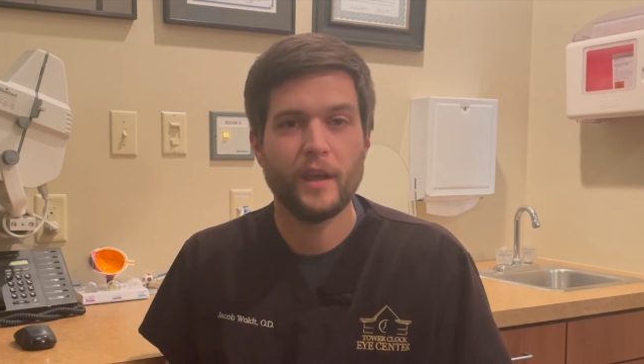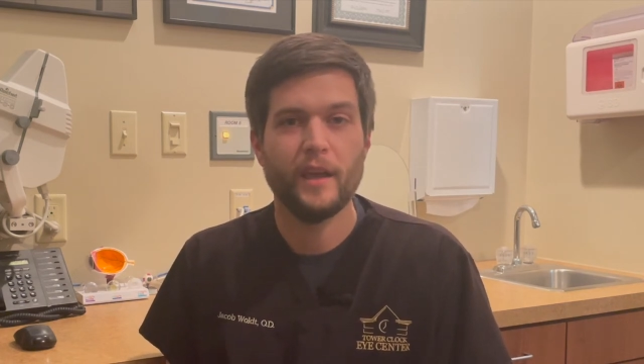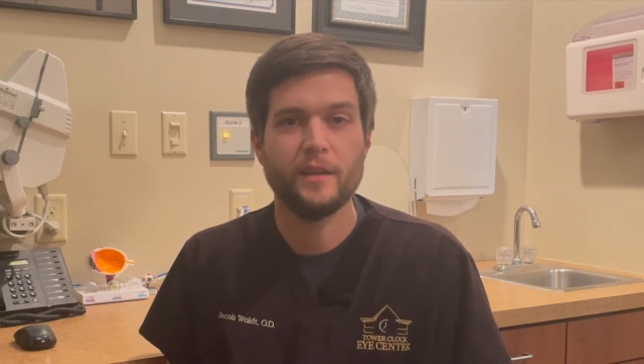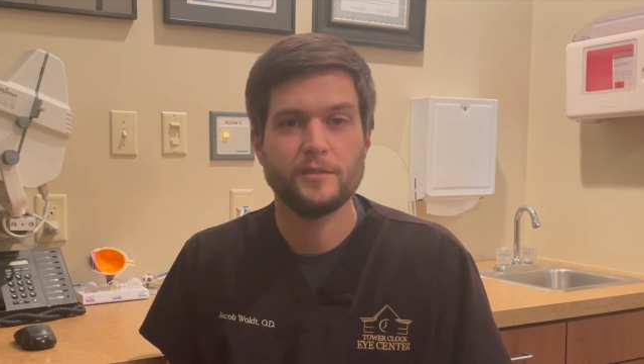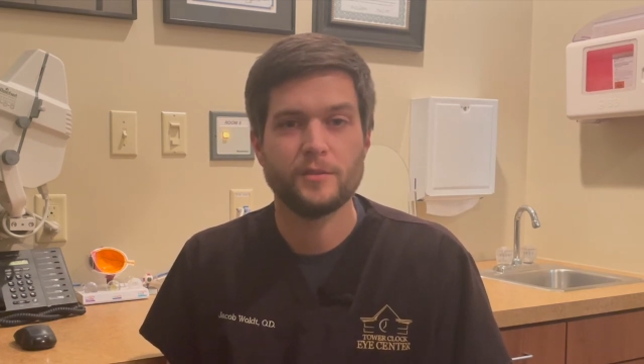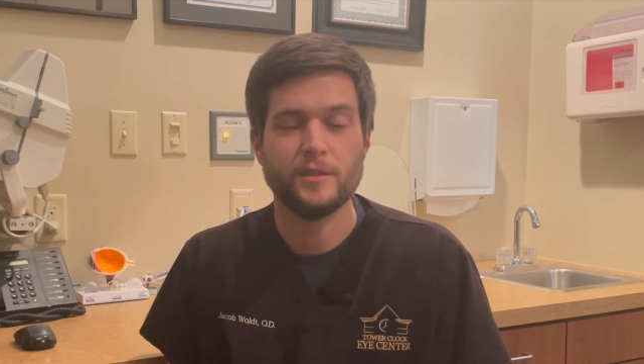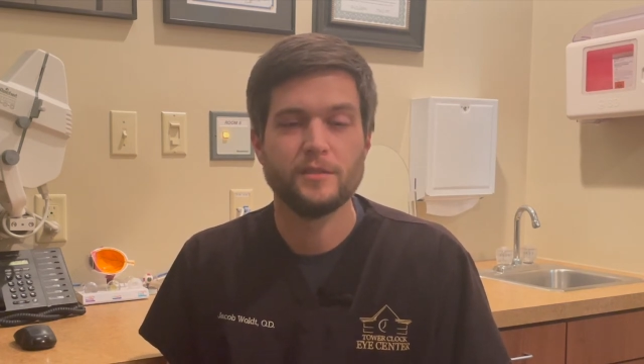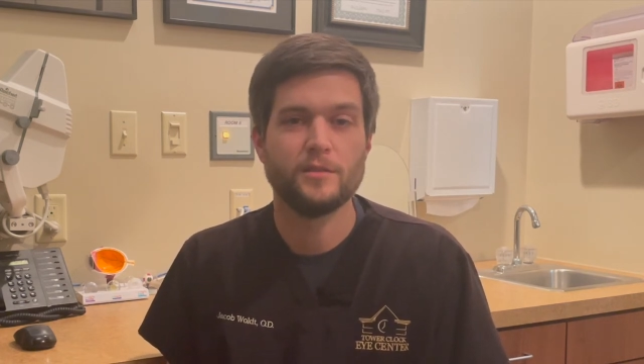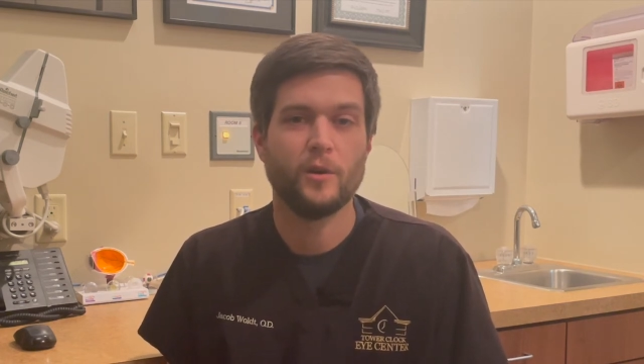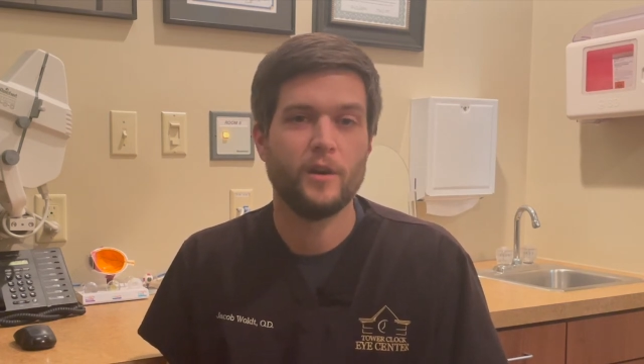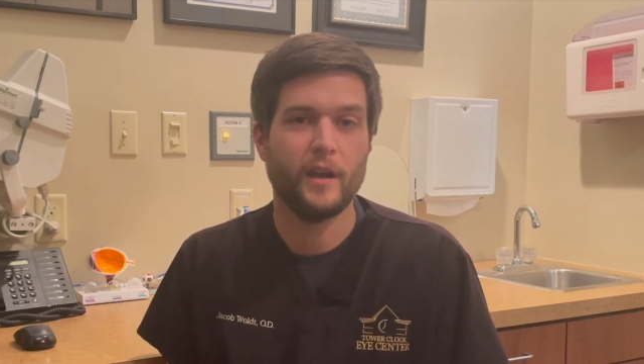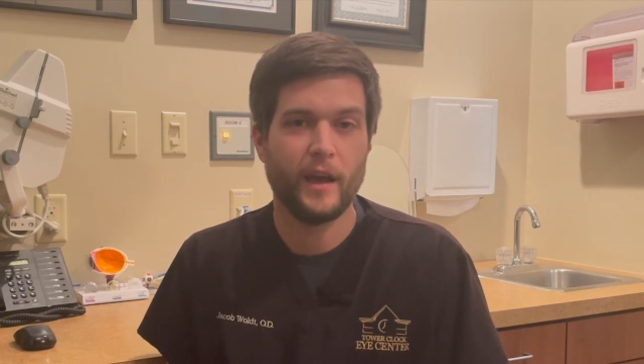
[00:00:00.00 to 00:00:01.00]
cancerous
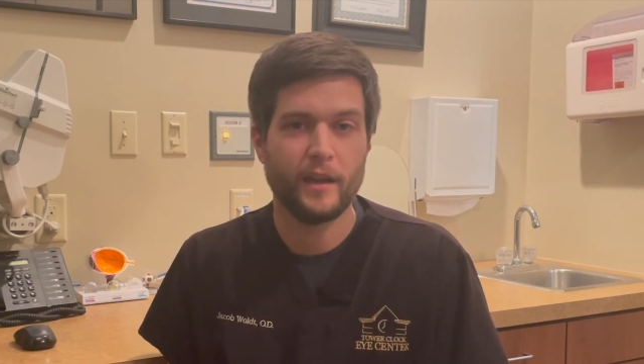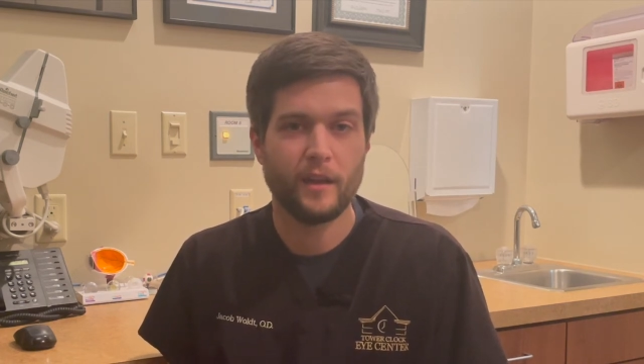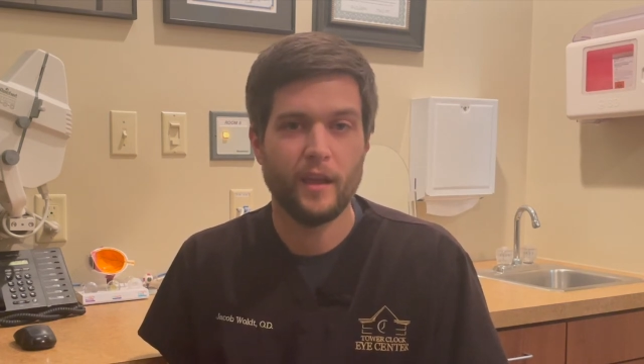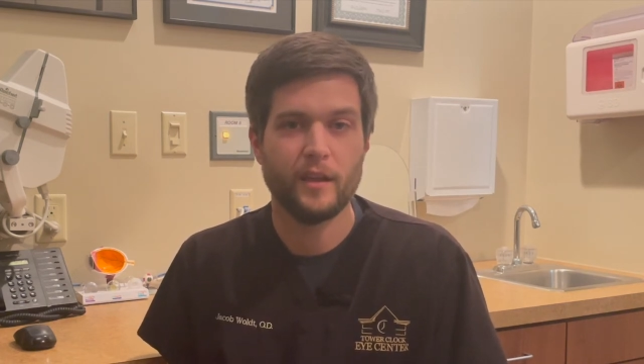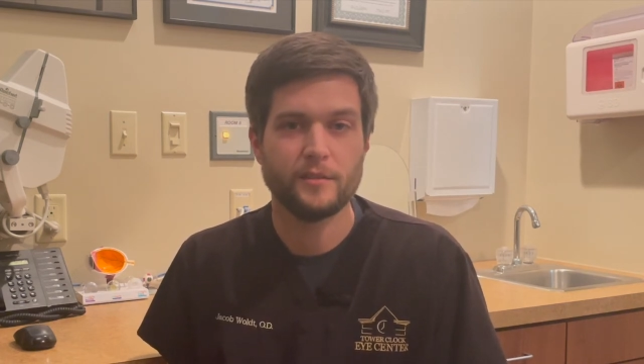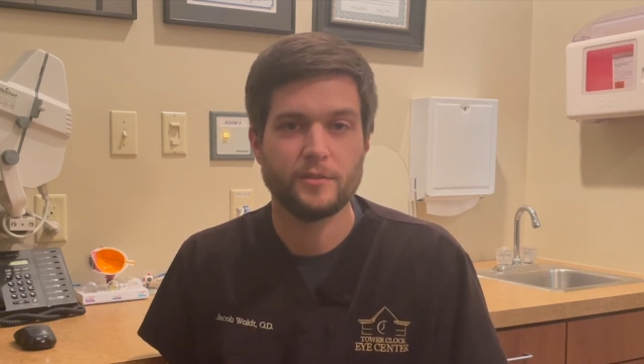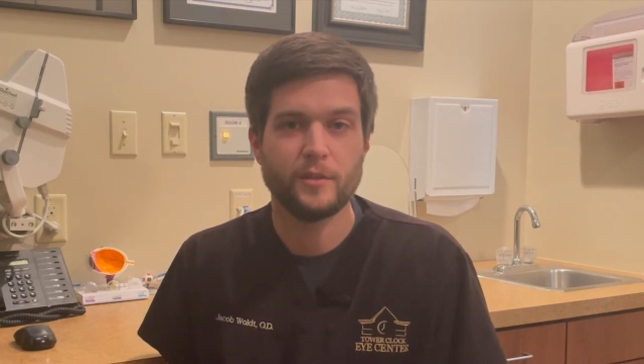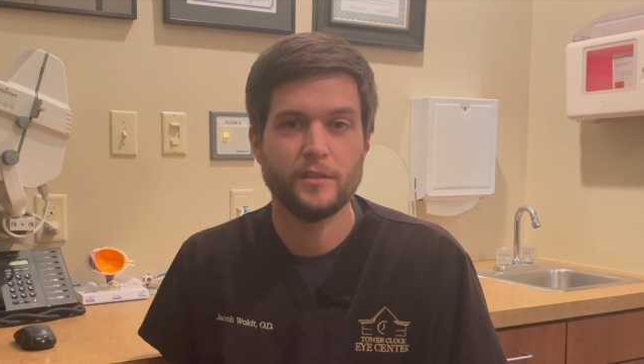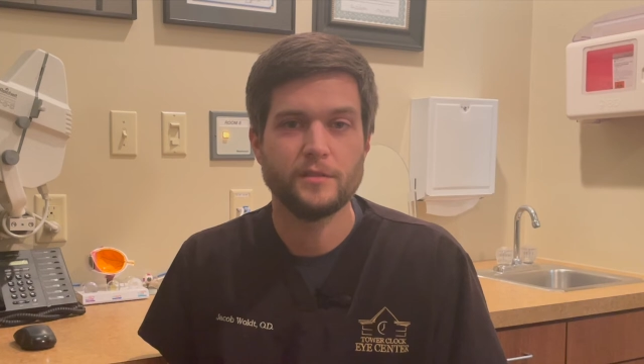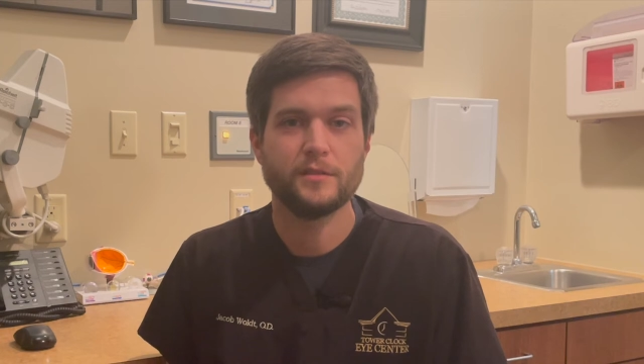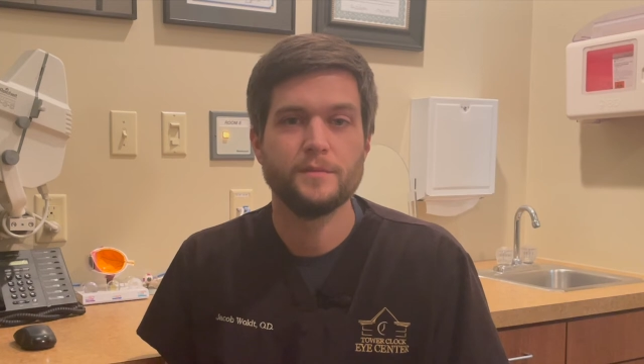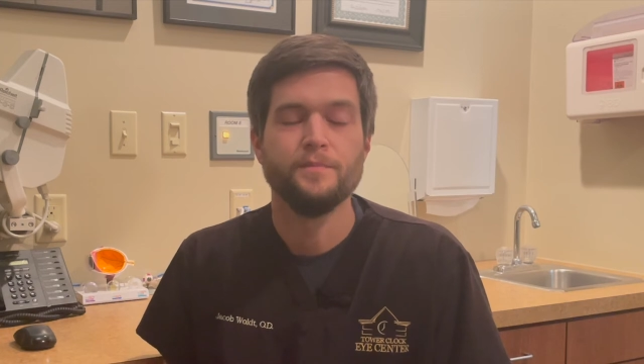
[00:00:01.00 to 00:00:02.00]
or
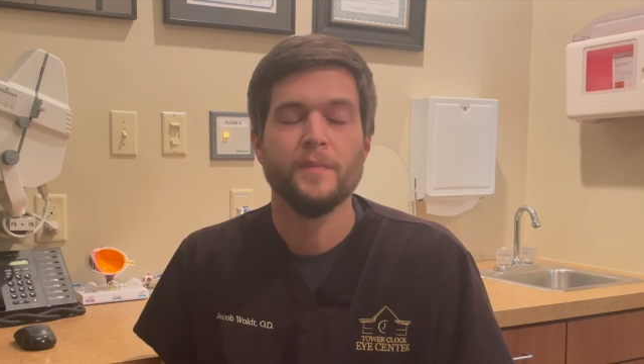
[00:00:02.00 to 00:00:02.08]
non-cancerous.